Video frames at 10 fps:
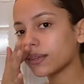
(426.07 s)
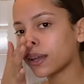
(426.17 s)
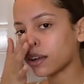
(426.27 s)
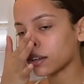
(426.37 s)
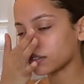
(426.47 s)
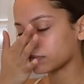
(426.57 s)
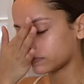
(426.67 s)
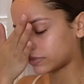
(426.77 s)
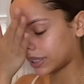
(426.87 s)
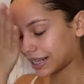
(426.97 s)
um
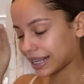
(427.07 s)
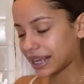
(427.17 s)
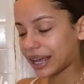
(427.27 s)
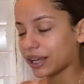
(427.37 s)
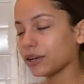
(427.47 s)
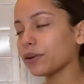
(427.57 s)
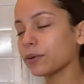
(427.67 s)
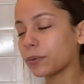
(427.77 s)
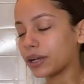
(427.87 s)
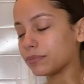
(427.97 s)
i don't know
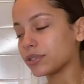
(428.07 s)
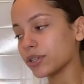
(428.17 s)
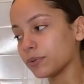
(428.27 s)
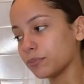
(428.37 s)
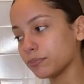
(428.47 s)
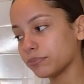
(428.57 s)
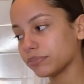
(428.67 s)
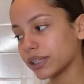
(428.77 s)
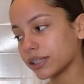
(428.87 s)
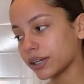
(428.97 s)
why i'm so
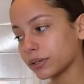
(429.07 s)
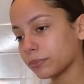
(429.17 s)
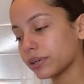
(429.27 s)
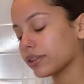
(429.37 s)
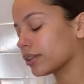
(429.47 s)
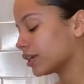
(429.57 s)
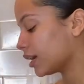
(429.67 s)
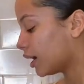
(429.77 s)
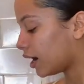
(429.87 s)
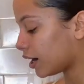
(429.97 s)
like out of breath
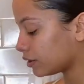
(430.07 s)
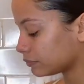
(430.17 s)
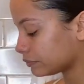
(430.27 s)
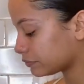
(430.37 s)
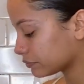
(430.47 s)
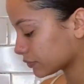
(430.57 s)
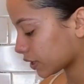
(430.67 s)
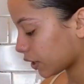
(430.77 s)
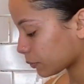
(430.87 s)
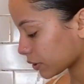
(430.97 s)
um
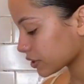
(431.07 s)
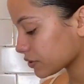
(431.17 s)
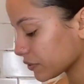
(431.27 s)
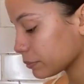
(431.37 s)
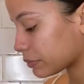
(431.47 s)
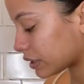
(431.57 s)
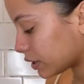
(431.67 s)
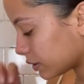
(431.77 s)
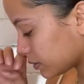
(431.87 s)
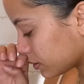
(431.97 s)
it works for
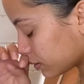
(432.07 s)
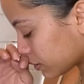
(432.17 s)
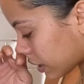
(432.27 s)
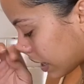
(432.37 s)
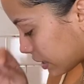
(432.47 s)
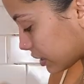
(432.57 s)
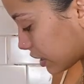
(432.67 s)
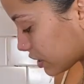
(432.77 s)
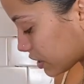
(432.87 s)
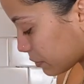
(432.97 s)
me. And
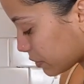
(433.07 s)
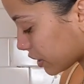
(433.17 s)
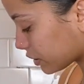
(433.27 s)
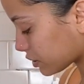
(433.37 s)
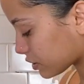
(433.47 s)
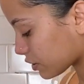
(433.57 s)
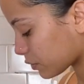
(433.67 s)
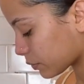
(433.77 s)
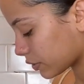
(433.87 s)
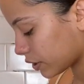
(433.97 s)
they sent me like this
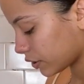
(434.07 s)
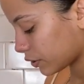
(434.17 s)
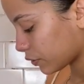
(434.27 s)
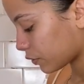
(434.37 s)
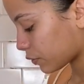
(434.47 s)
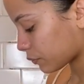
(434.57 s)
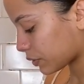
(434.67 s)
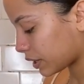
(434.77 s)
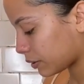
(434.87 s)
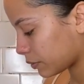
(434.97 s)
little
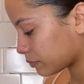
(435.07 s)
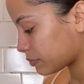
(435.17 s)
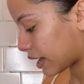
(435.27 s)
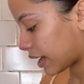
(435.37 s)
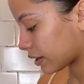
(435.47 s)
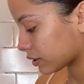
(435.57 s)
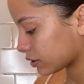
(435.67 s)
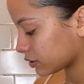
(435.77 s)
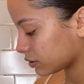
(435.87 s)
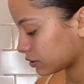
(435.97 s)
three pack
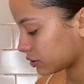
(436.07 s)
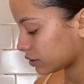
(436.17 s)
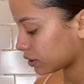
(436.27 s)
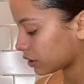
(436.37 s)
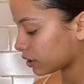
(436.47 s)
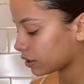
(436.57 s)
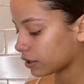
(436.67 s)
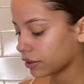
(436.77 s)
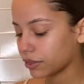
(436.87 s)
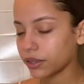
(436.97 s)

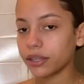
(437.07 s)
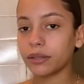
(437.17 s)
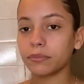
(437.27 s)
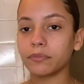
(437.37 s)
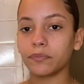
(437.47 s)
thingy.